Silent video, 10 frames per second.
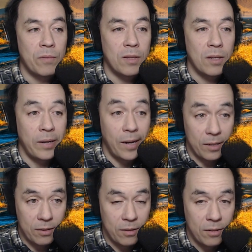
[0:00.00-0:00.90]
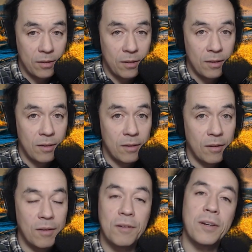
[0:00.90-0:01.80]
Cut.
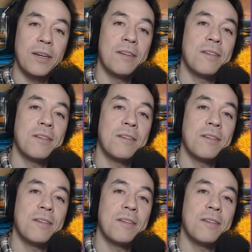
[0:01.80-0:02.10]
Okay.